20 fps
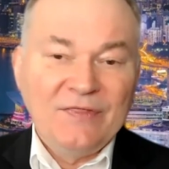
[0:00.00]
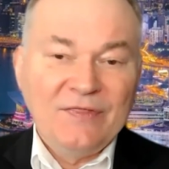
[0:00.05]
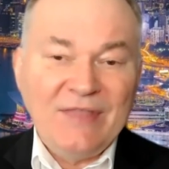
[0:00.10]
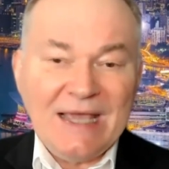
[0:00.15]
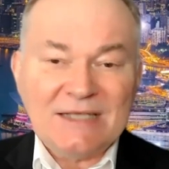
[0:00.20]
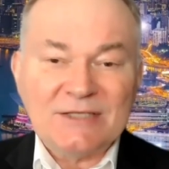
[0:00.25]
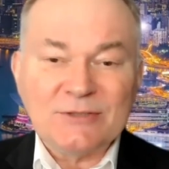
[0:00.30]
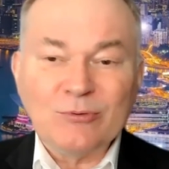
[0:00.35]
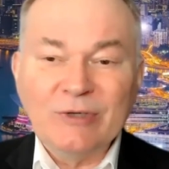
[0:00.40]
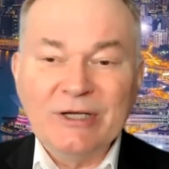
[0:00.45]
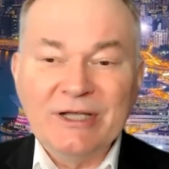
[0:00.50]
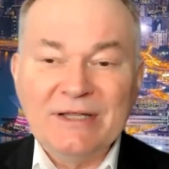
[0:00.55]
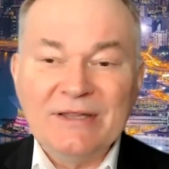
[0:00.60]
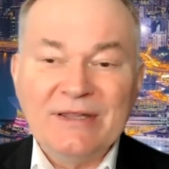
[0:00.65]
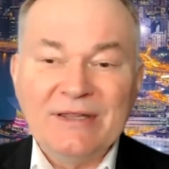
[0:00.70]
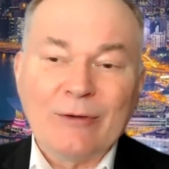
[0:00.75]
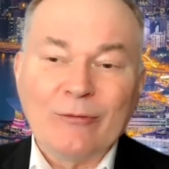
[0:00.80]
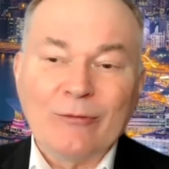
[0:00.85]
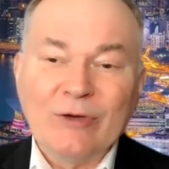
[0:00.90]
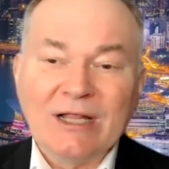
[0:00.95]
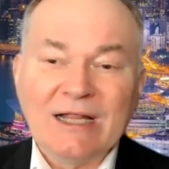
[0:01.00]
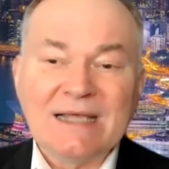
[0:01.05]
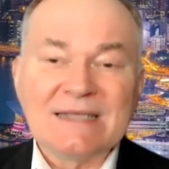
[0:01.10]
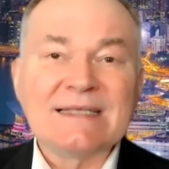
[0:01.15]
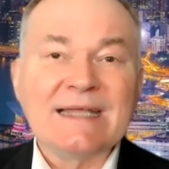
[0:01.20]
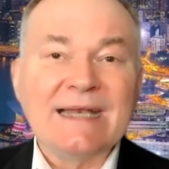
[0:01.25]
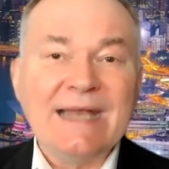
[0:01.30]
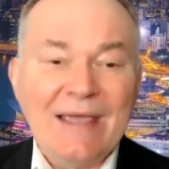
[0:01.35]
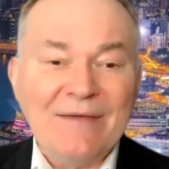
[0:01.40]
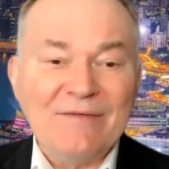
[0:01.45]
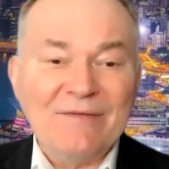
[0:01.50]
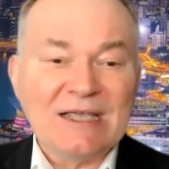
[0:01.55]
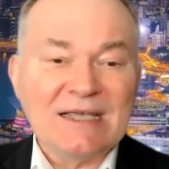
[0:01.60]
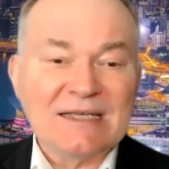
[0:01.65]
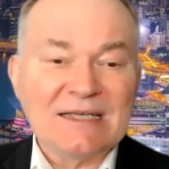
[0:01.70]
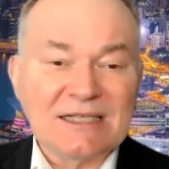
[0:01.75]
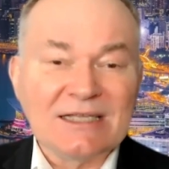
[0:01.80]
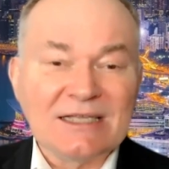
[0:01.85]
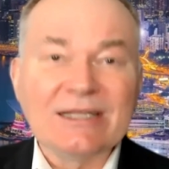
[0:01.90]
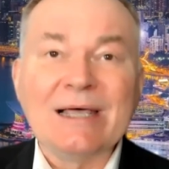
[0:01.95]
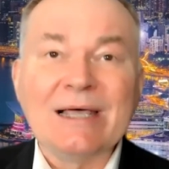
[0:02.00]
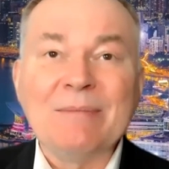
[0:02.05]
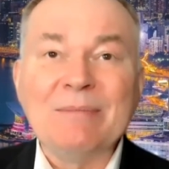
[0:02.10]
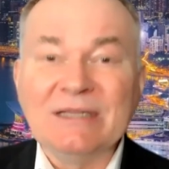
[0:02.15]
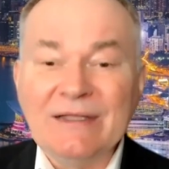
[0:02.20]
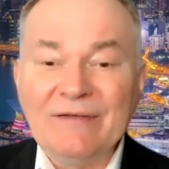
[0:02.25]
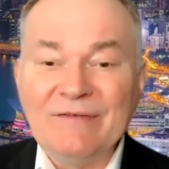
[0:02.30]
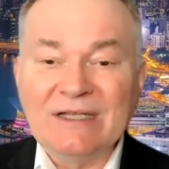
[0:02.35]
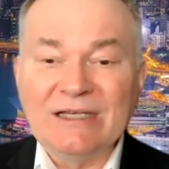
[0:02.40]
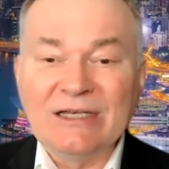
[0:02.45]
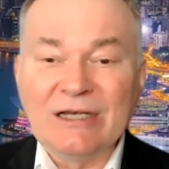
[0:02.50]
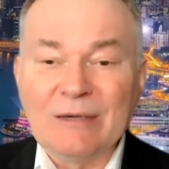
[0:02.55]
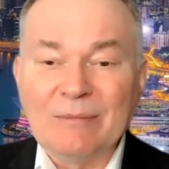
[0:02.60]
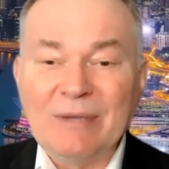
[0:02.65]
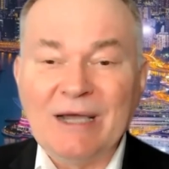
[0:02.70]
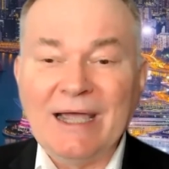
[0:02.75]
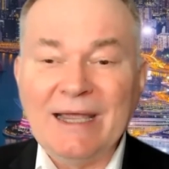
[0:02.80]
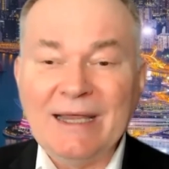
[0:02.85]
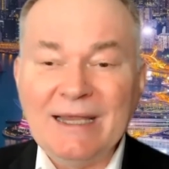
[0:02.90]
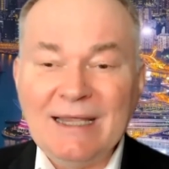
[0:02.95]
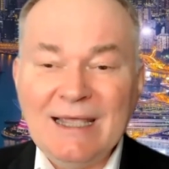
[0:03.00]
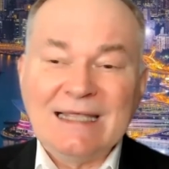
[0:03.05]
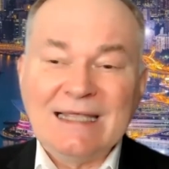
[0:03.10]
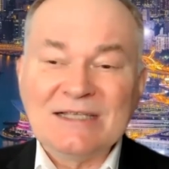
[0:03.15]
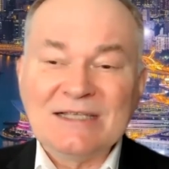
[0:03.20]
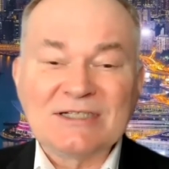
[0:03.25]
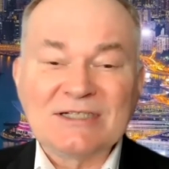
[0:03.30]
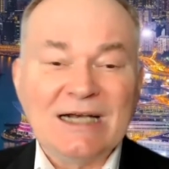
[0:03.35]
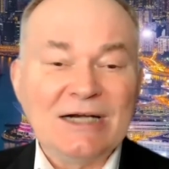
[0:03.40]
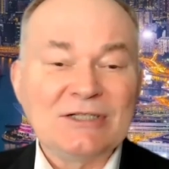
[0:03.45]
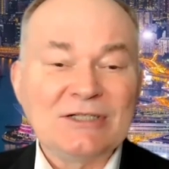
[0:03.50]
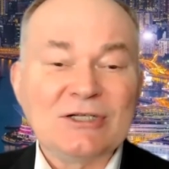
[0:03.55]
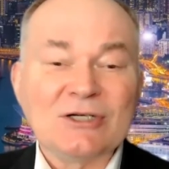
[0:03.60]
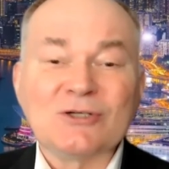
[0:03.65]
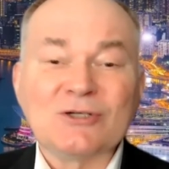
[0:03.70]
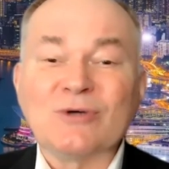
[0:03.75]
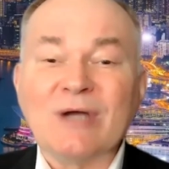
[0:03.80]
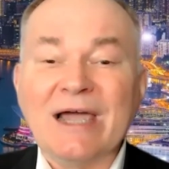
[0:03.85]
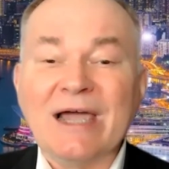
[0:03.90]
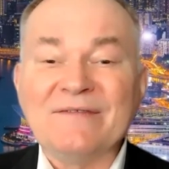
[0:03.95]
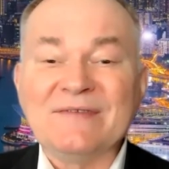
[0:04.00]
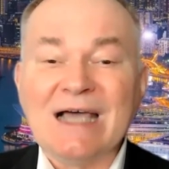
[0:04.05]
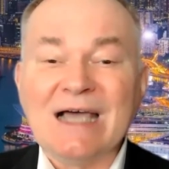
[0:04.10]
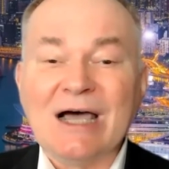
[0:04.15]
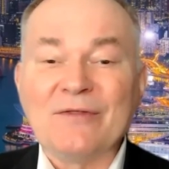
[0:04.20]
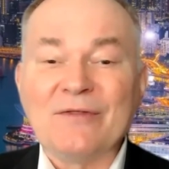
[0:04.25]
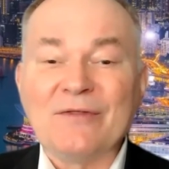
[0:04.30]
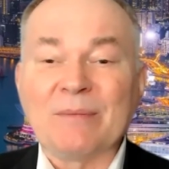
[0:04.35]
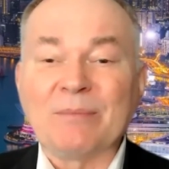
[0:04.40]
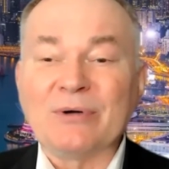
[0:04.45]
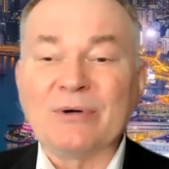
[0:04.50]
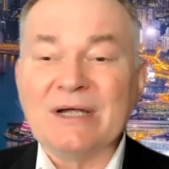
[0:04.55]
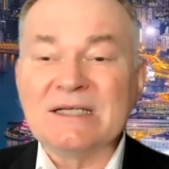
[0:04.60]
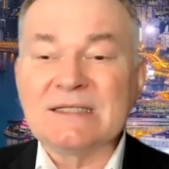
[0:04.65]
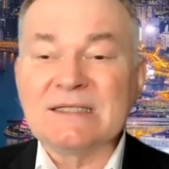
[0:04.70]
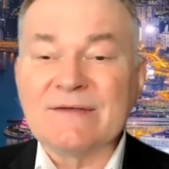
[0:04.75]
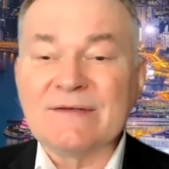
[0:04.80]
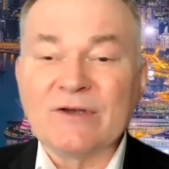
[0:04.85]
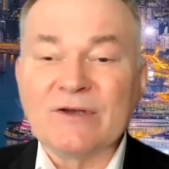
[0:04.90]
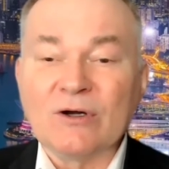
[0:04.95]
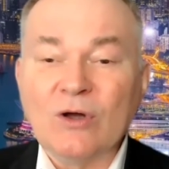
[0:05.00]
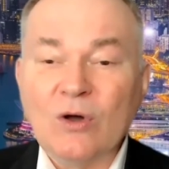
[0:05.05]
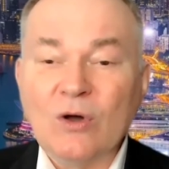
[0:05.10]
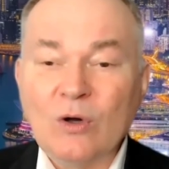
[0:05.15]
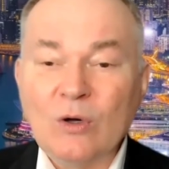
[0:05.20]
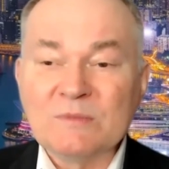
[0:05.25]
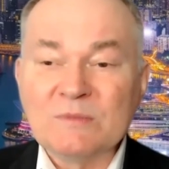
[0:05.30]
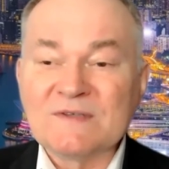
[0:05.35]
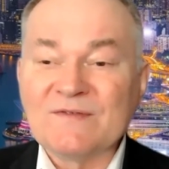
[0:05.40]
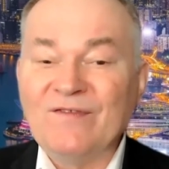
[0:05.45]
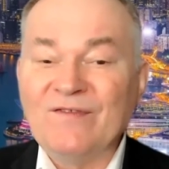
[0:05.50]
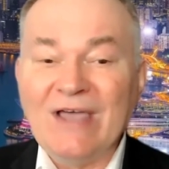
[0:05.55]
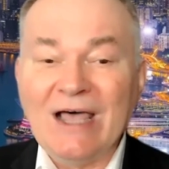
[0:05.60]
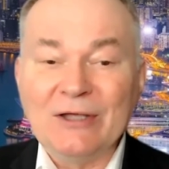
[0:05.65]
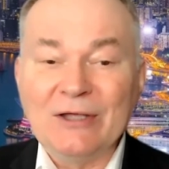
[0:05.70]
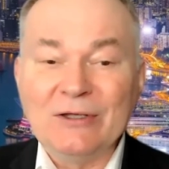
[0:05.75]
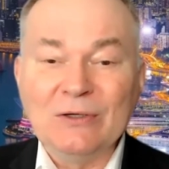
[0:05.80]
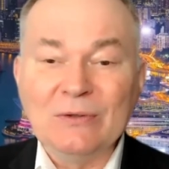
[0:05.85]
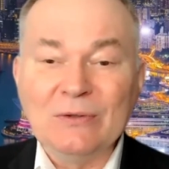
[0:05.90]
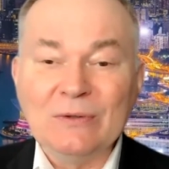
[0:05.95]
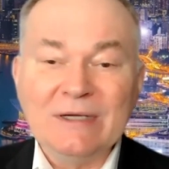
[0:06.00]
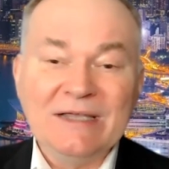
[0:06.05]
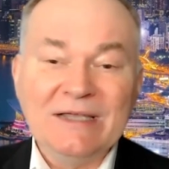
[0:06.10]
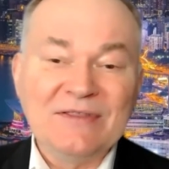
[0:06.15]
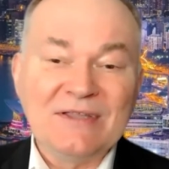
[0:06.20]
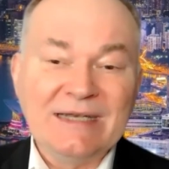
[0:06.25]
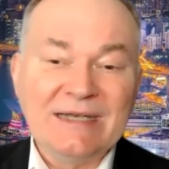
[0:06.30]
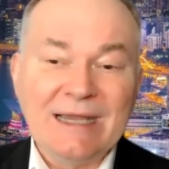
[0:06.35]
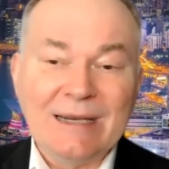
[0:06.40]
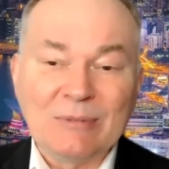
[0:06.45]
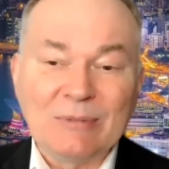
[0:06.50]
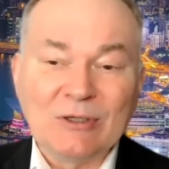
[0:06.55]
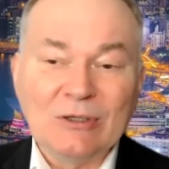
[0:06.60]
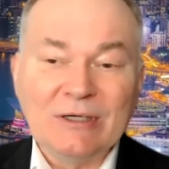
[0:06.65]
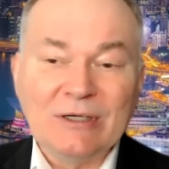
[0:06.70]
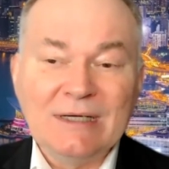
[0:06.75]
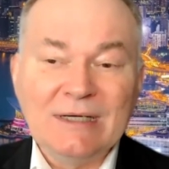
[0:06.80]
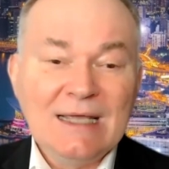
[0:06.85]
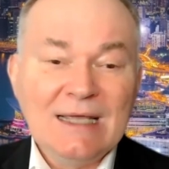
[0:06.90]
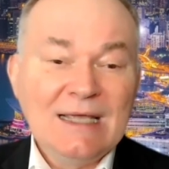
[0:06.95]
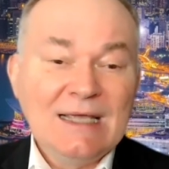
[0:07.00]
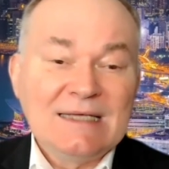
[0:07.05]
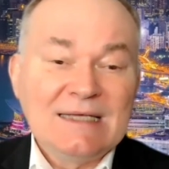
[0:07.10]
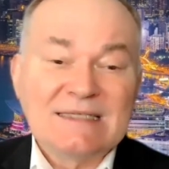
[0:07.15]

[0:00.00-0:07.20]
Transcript: That's when they realized that having a celeb living nearby can start to drive down the price of your home's value in the neighborhood